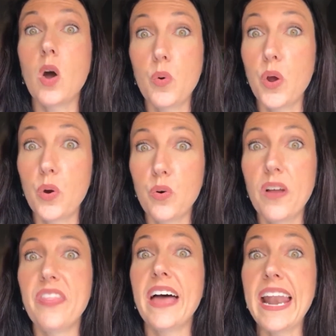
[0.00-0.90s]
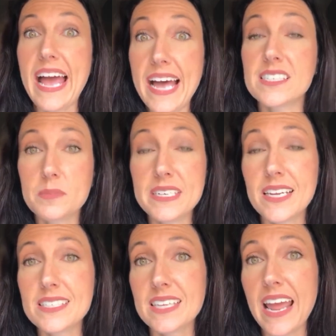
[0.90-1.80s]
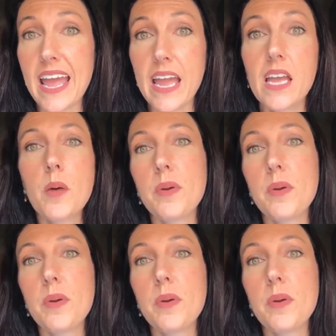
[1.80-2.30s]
oh no, that has to be done today,